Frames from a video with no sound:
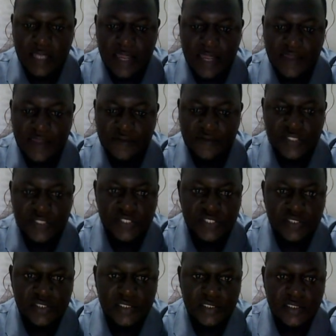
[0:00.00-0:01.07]
other
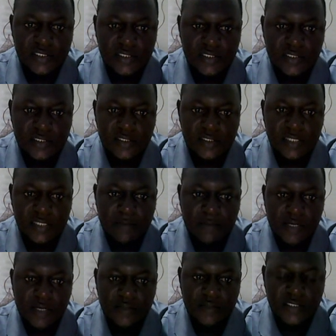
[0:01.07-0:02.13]
question is
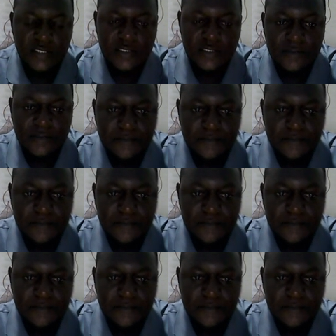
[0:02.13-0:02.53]
about